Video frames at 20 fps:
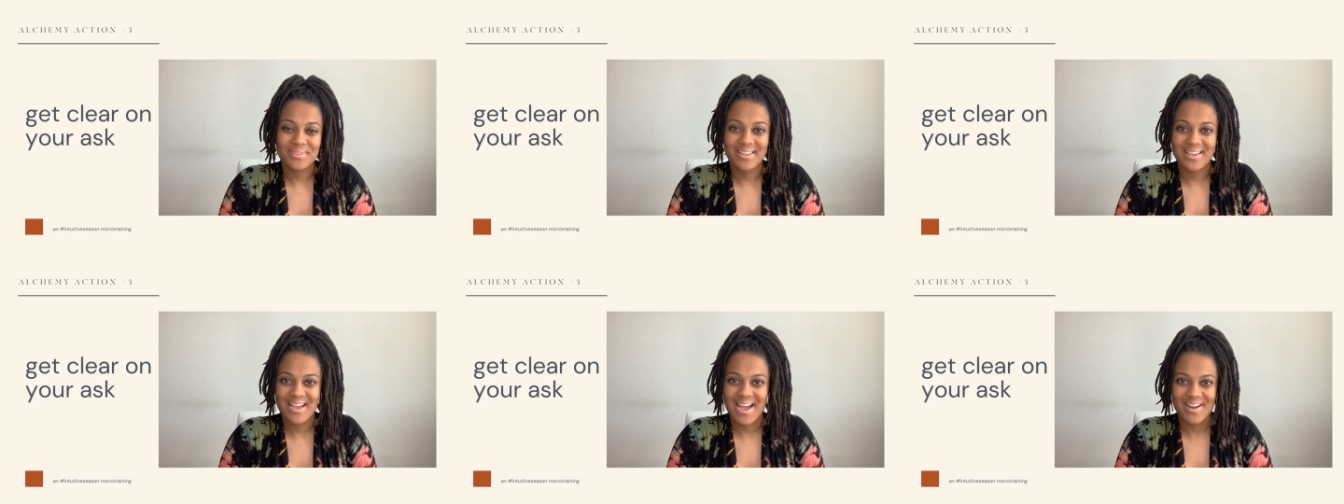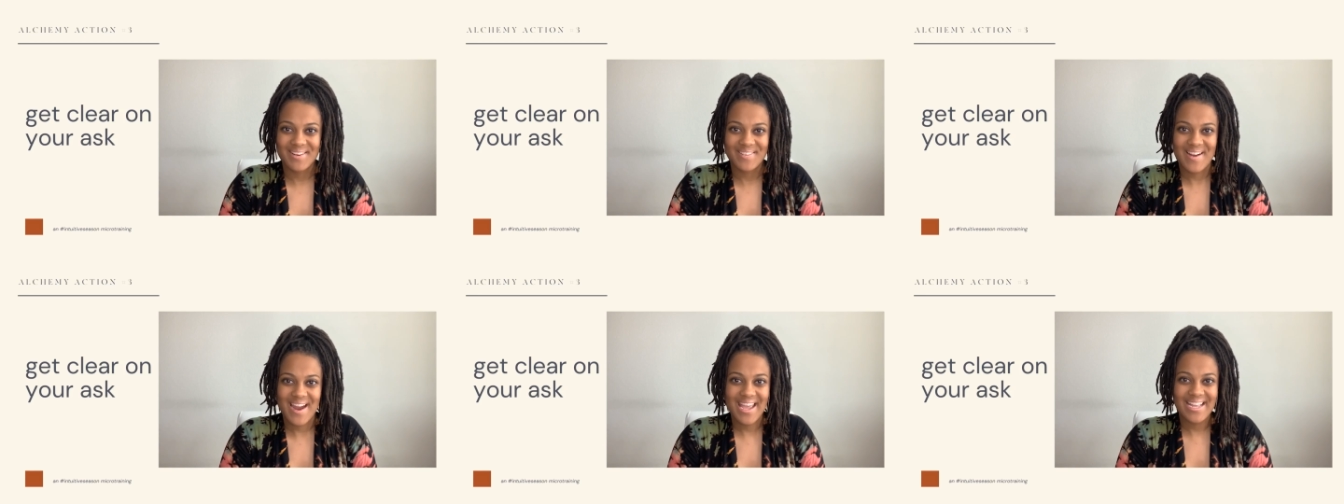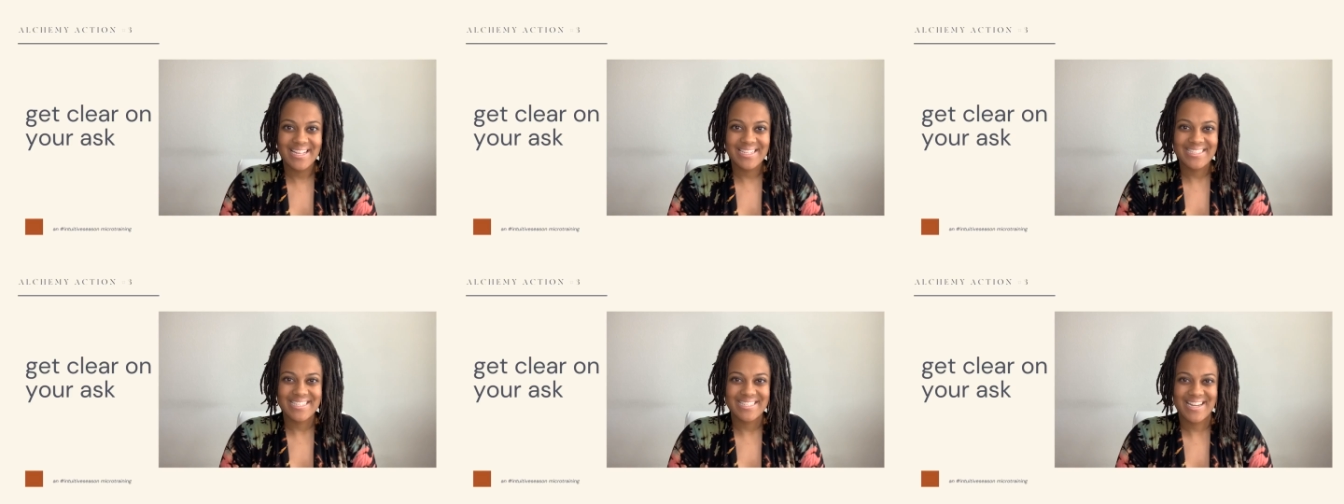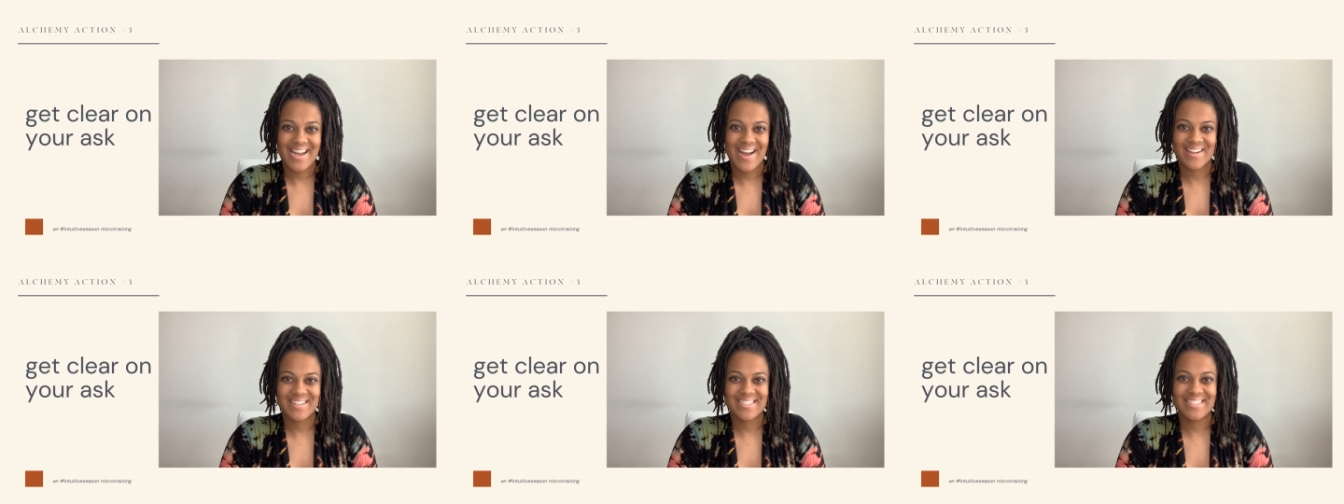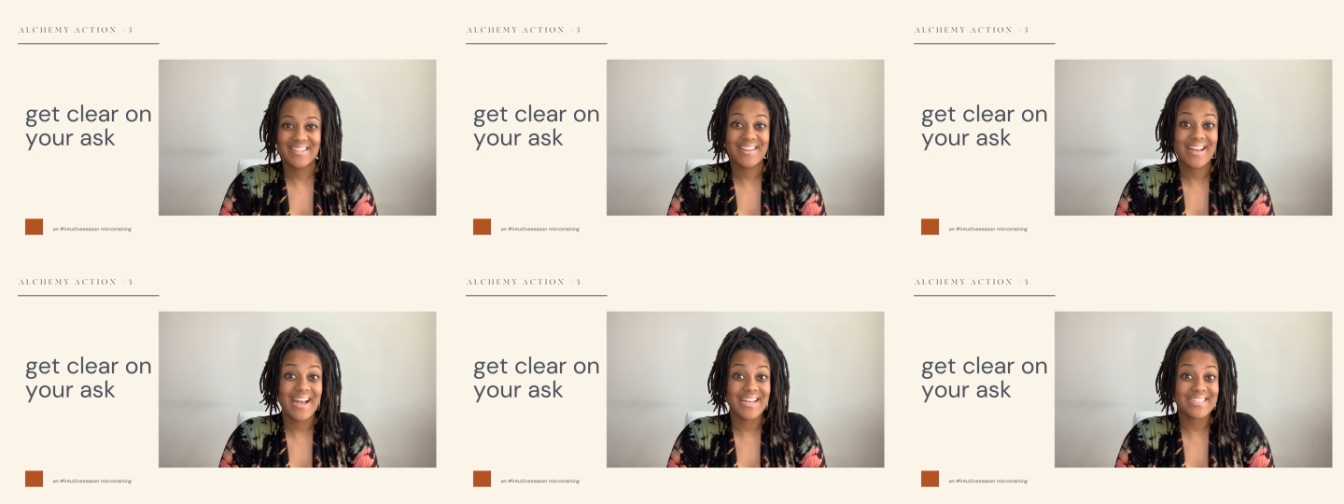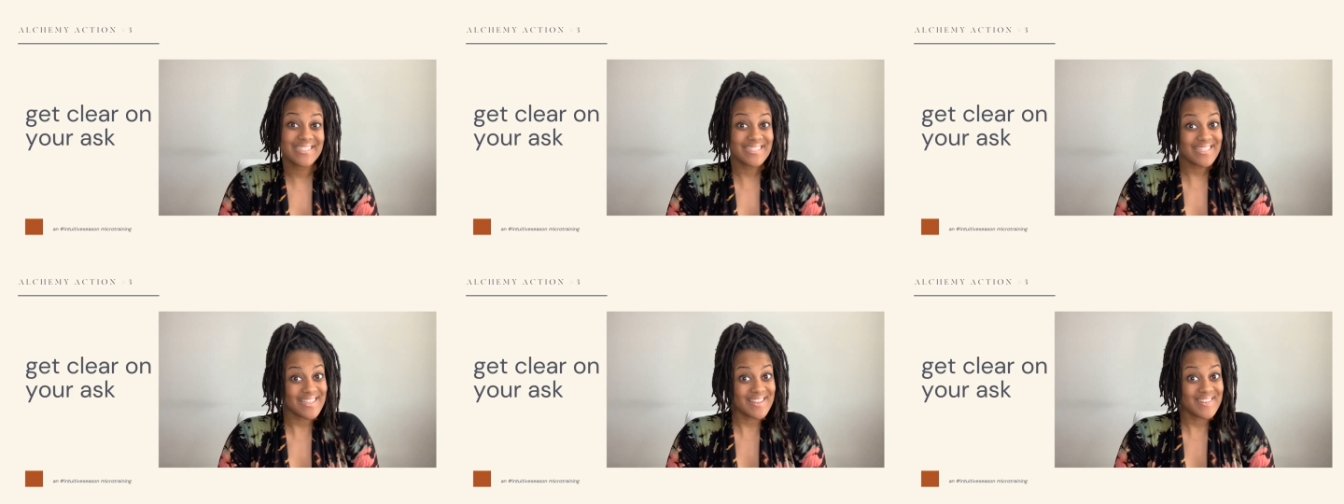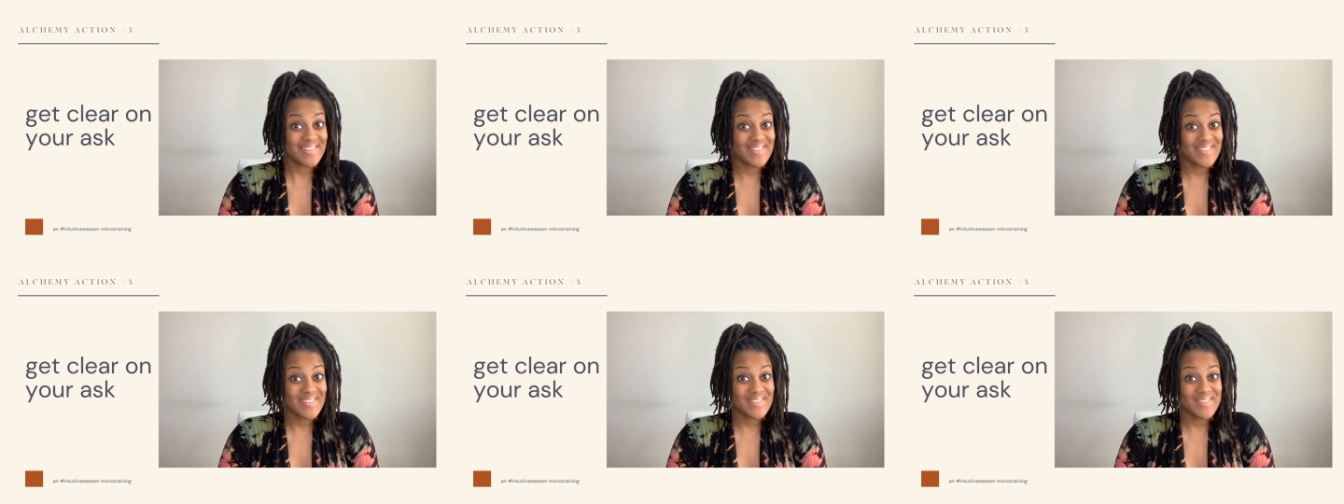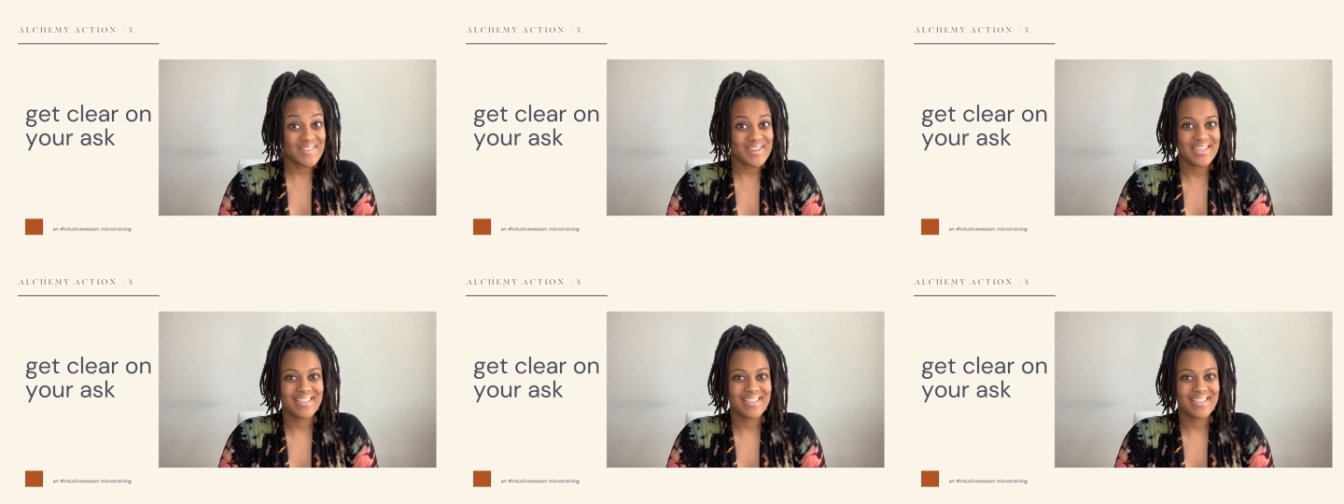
All right. Talk to you guys soon.